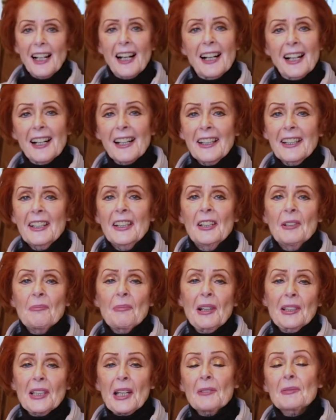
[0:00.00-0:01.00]
Hi,
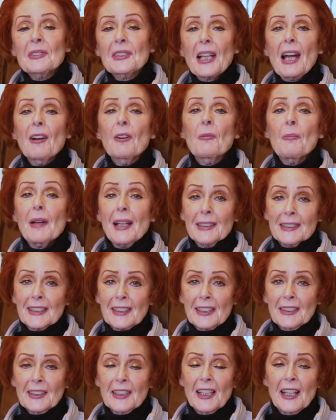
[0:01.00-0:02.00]
my name's Carol
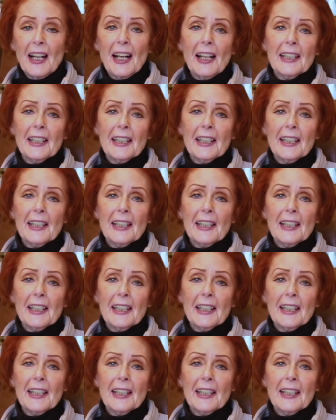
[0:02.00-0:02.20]
Baskin.